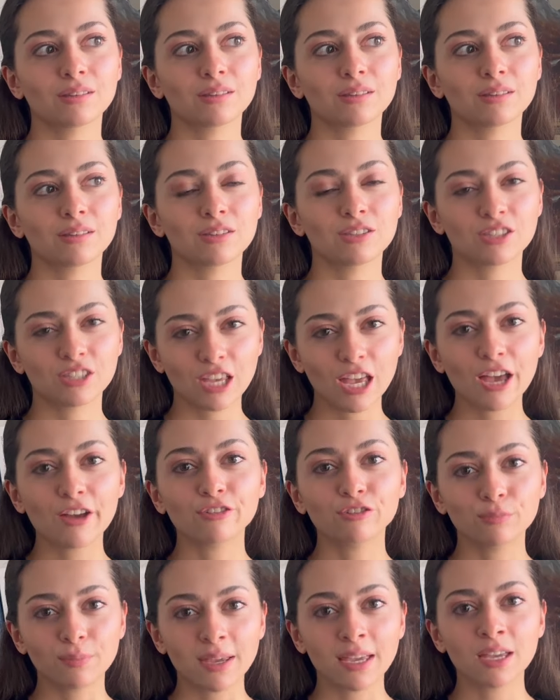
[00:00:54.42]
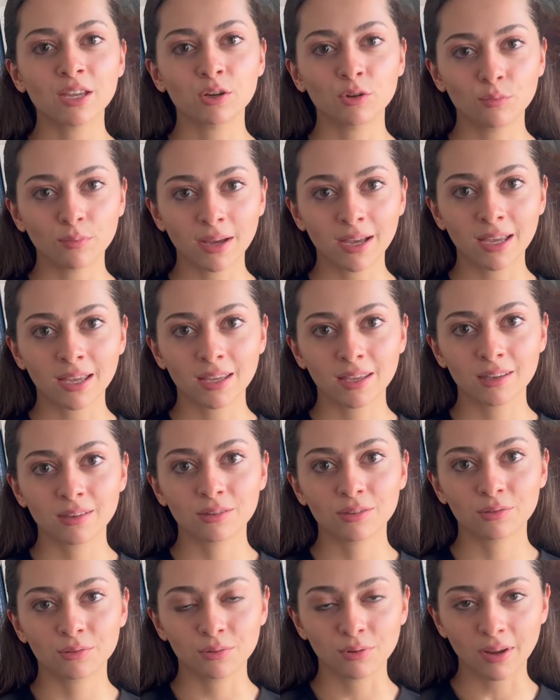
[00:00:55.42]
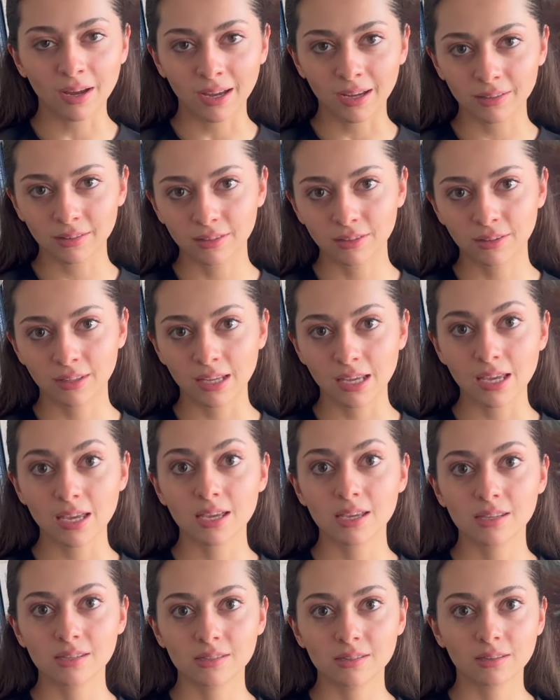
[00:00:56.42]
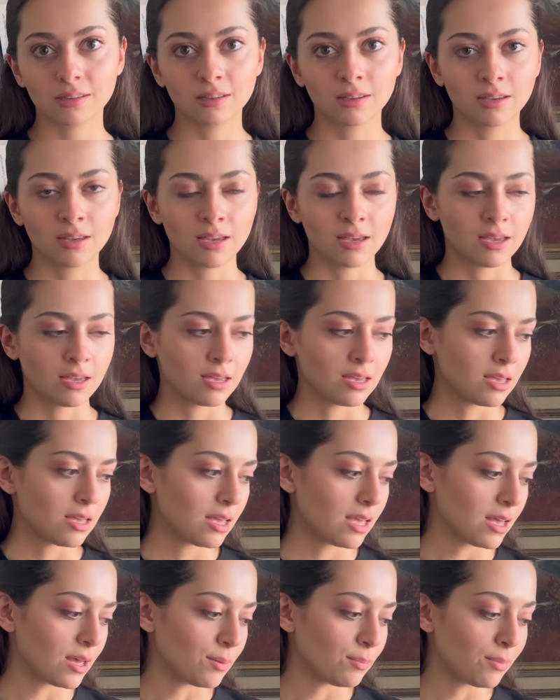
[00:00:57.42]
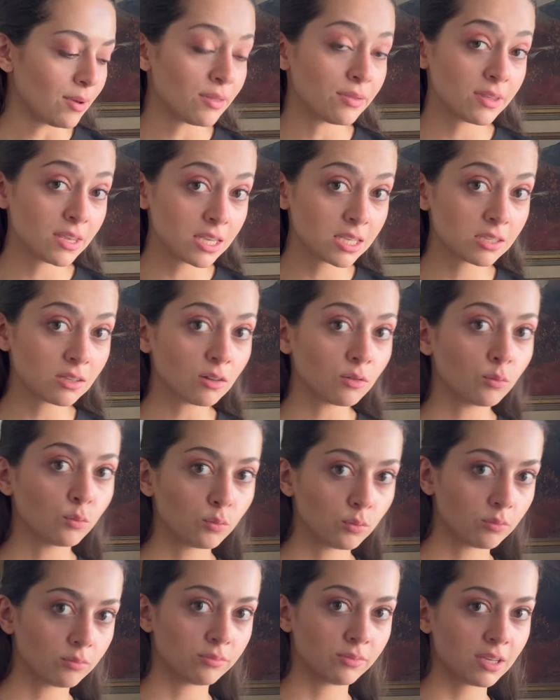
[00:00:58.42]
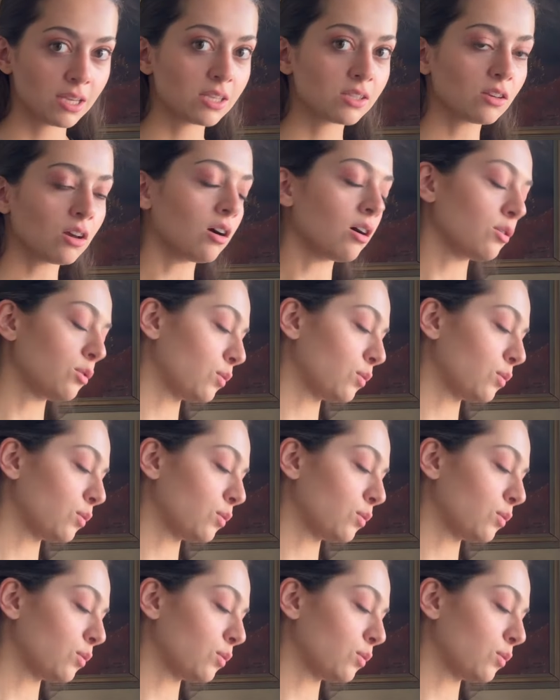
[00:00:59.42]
served me in a way throughout the years. And these are the